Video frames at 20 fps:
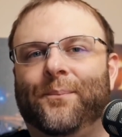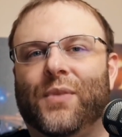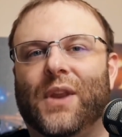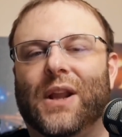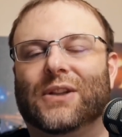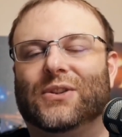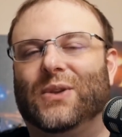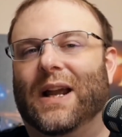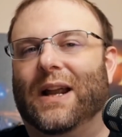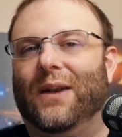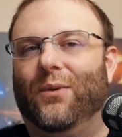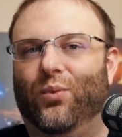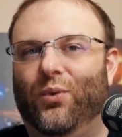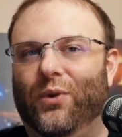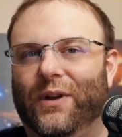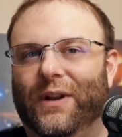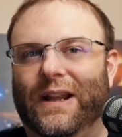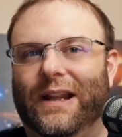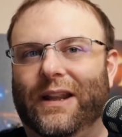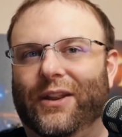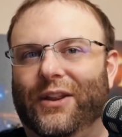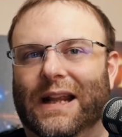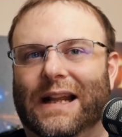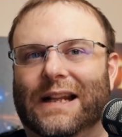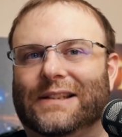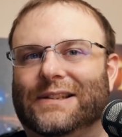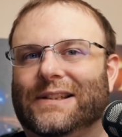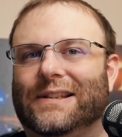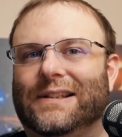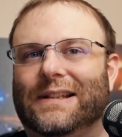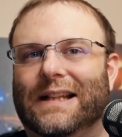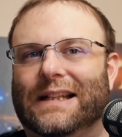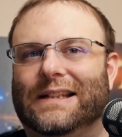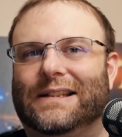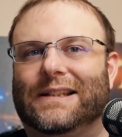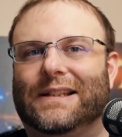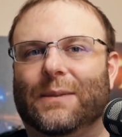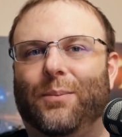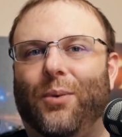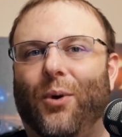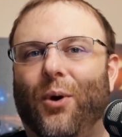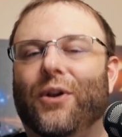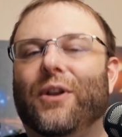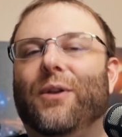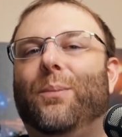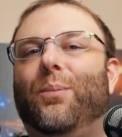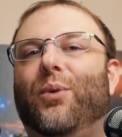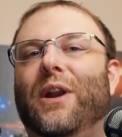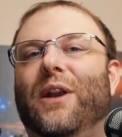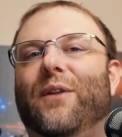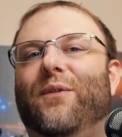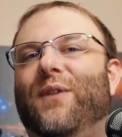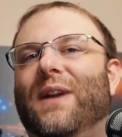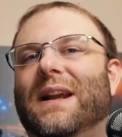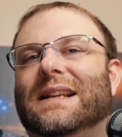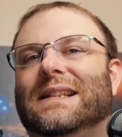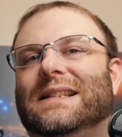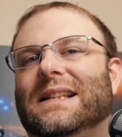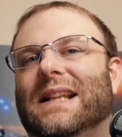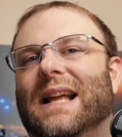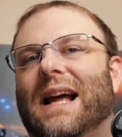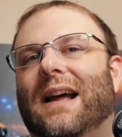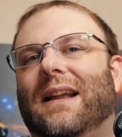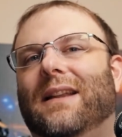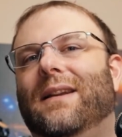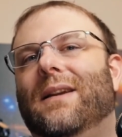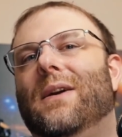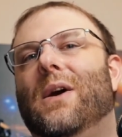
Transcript: So I really think it's important to preface that.